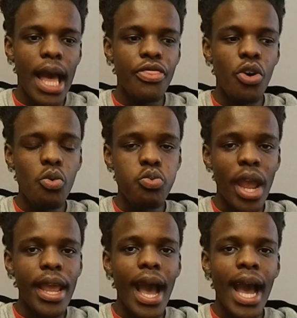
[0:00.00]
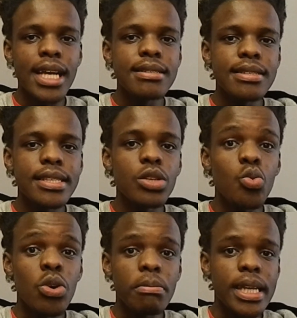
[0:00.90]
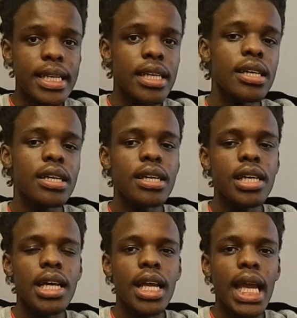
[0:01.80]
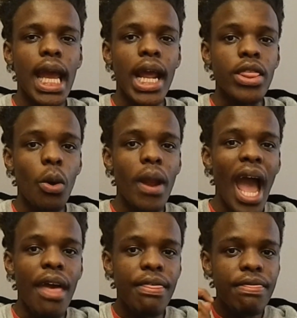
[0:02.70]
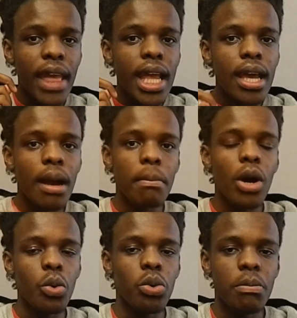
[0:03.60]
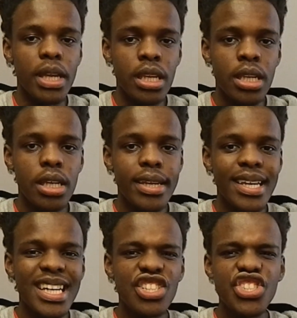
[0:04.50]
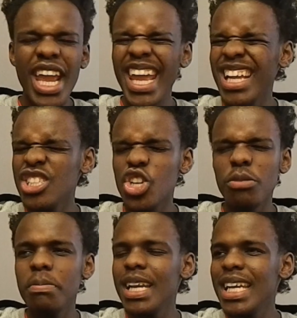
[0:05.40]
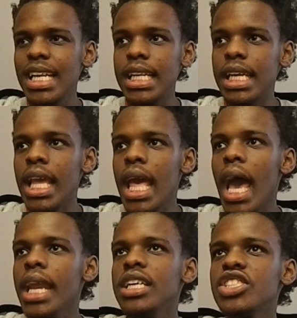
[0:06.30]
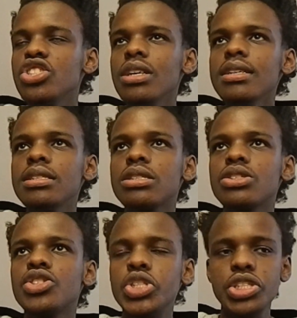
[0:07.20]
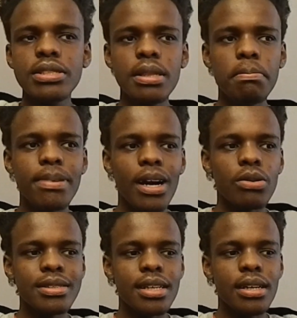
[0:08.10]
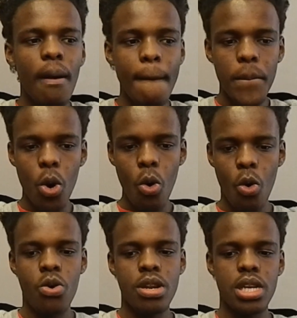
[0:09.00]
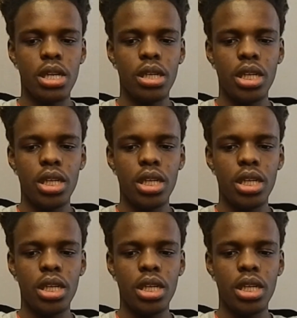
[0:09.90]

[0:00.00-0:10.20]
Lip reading: the way I see women and the way I think about women changed completely. And it's not just about porn,